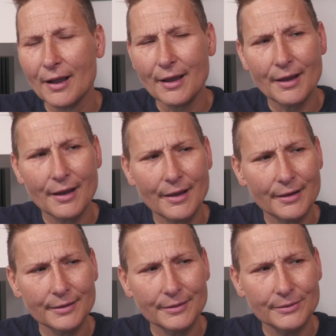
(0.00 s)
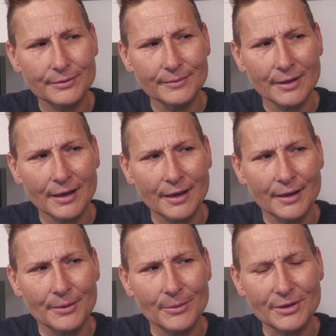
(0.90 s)
uh,
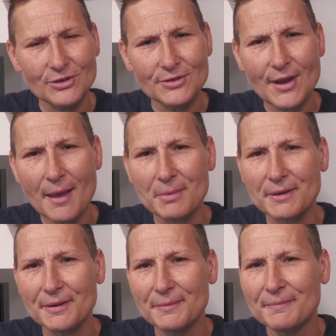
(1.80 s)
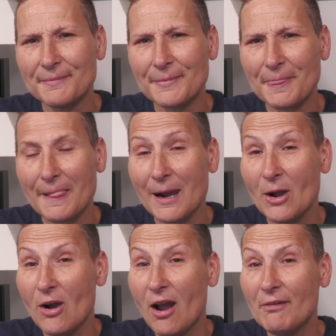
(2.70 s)
what just happened.
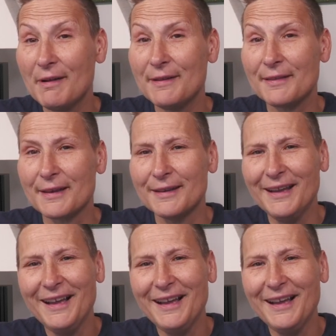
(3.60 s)
Alrighty then.